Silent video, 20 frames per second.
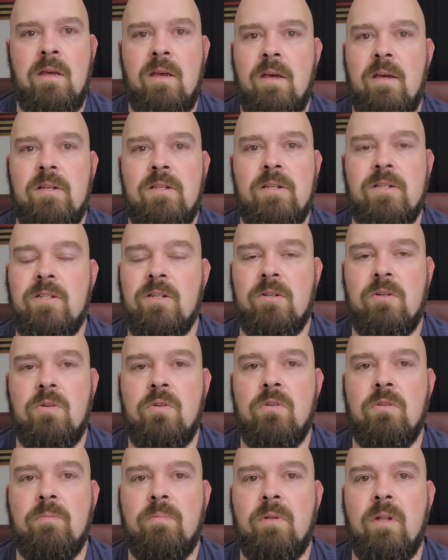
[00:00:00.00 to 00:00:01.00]
And it's just a
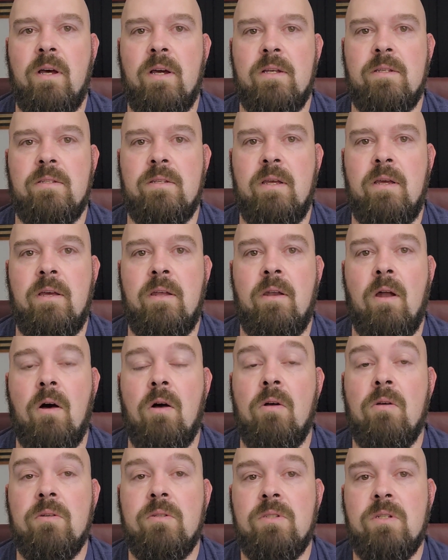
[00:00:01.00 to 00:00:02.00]
cool place. And
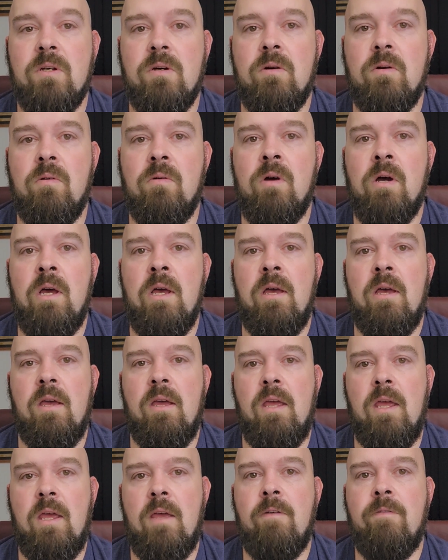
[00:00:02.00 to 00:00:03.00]
also,
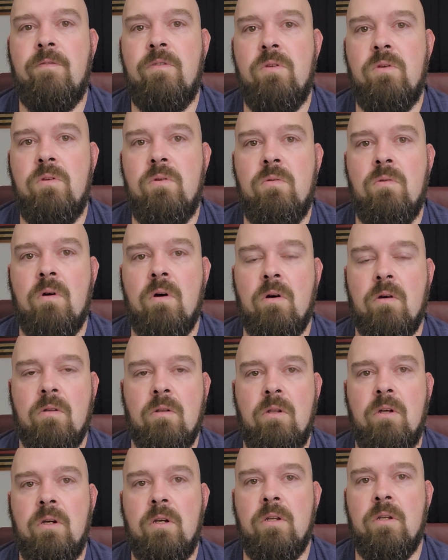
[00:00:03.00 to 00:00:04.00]
if you are
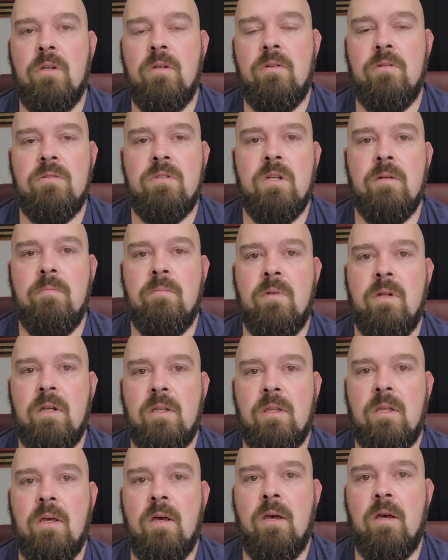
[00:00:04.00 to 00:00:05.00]
looking to do something
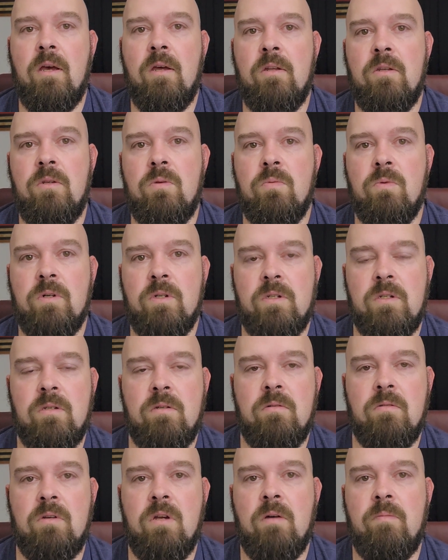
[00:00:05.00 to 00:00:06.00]
like that and you want
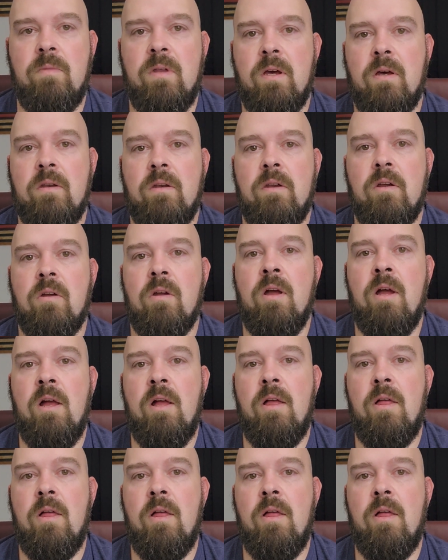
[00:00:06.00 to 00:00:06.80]
to come down here,